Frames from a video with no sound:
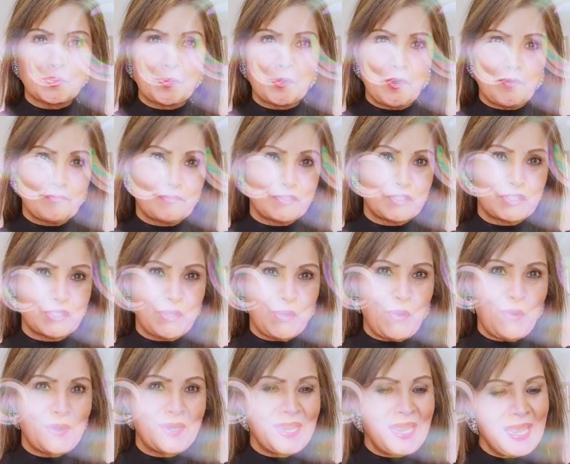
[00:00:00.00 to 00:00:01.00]
of
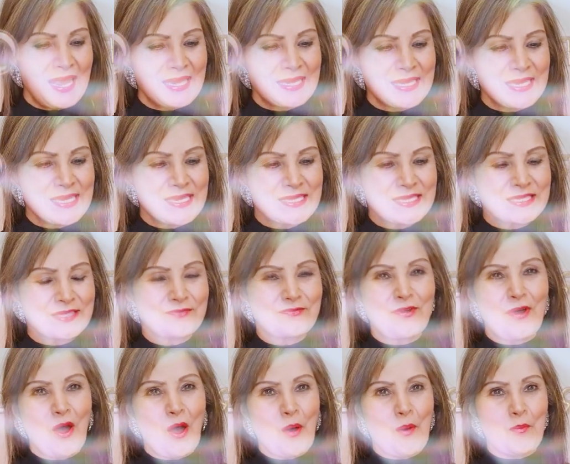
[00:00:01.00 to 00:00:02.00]
John, and it is
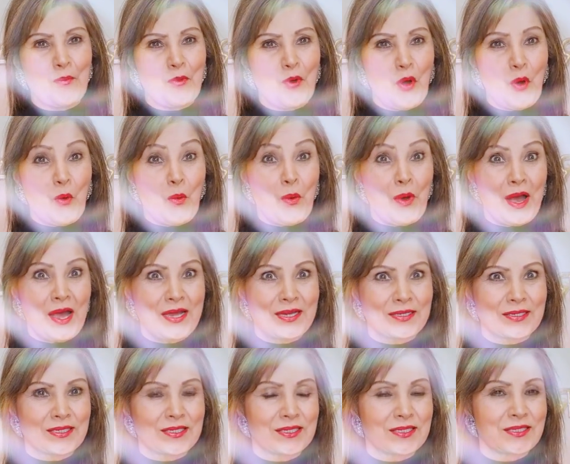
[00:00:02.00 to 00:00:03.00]
from
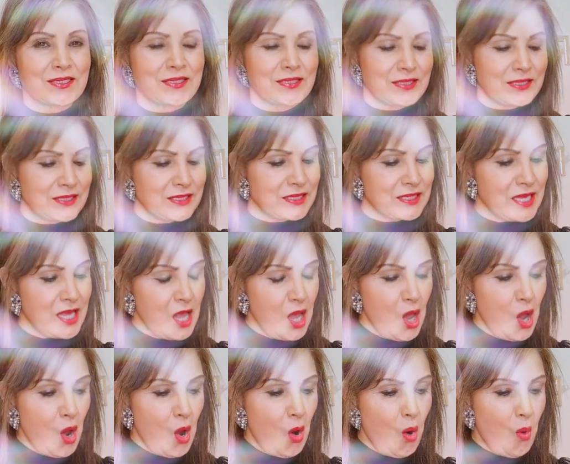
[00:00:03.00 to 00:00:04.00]
verse.
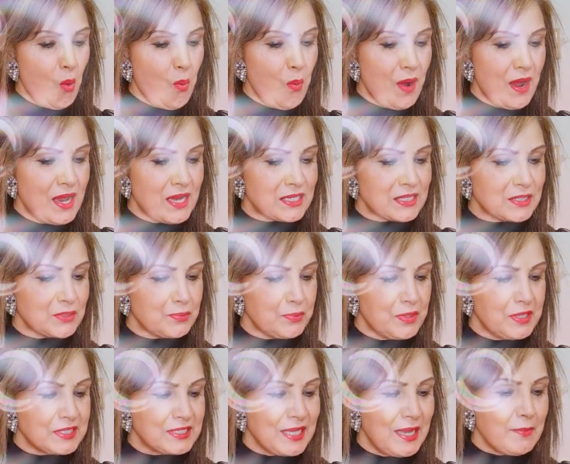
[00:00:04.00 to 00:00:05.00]

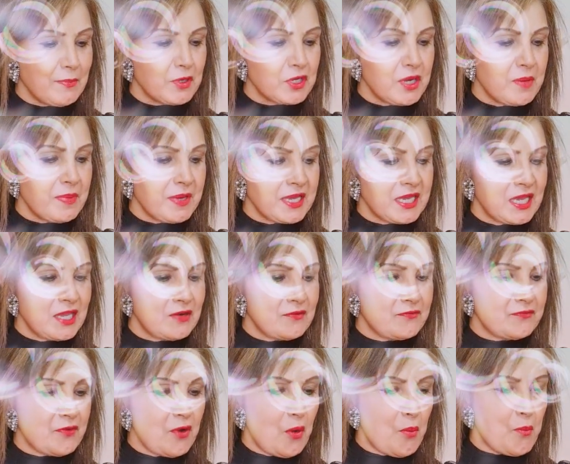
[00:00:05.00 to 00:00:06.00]
I'm going to begin
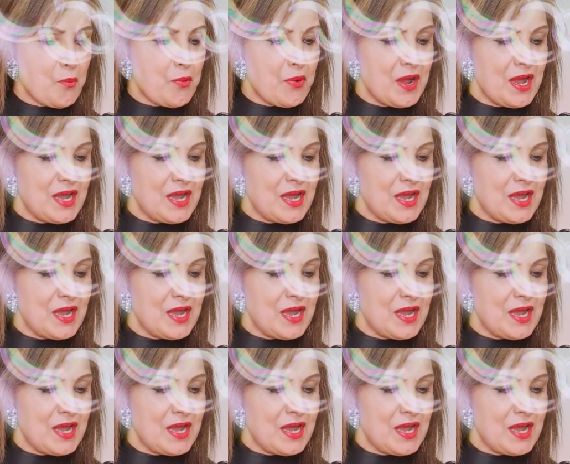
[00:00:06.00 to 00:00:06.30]
from